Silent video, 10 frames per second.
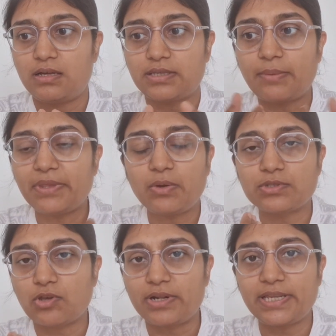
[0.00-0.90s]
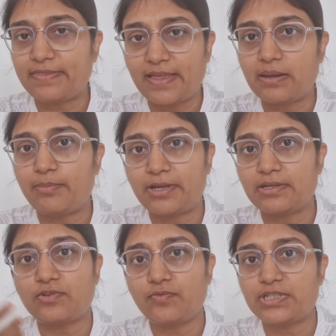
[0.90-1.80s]
Something was already there
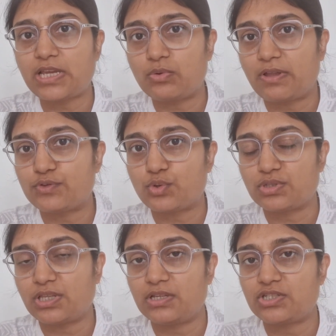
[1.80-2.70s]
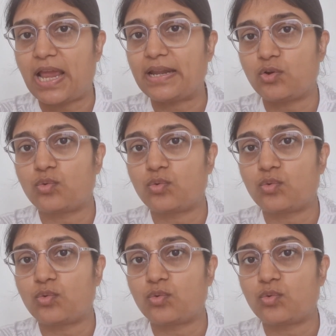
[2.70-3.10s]
because of which I would have chosen the chant.